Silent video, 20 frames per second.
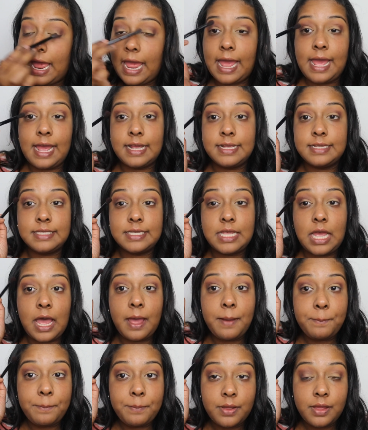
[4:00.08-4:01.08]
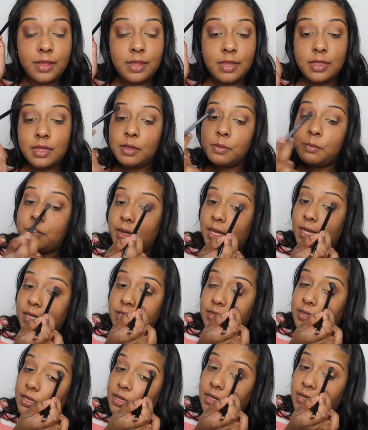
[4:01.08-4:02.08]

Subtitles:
as up, but